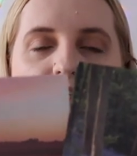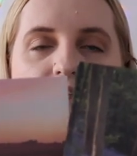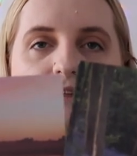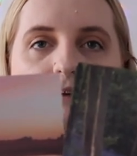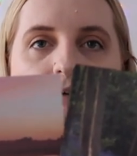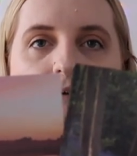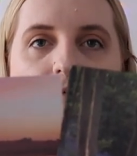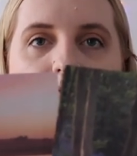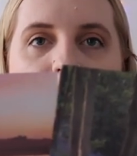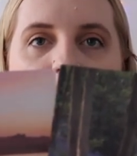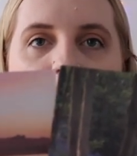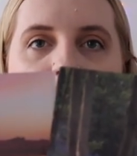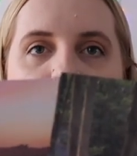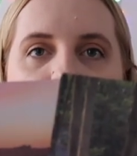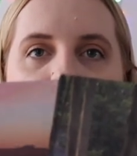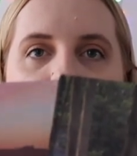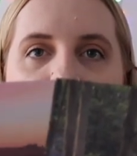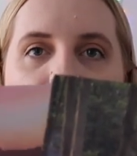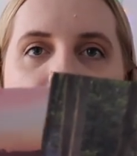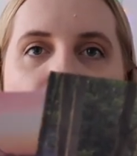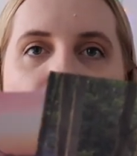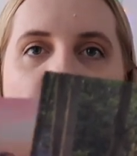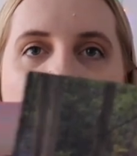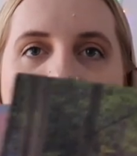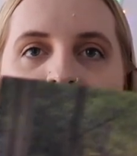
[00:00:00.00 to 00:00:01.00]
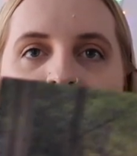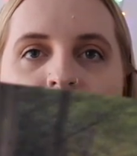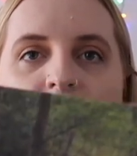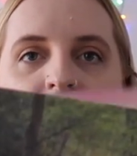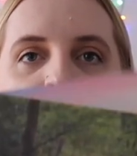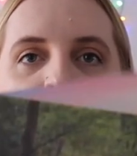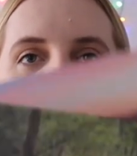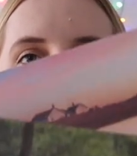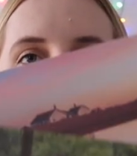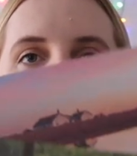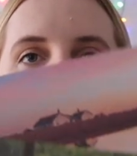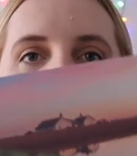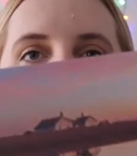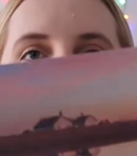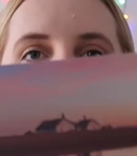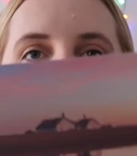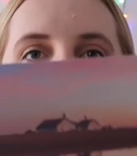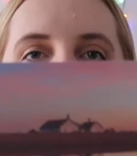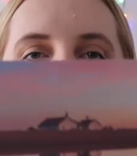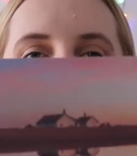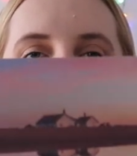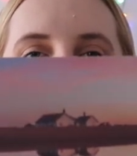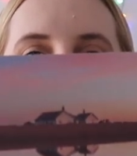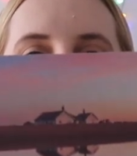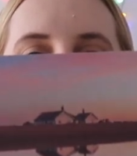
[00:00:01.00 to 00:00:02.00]
lovely
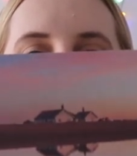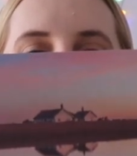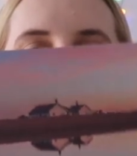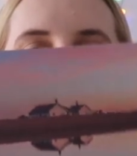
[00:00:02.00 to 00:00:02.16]
kind of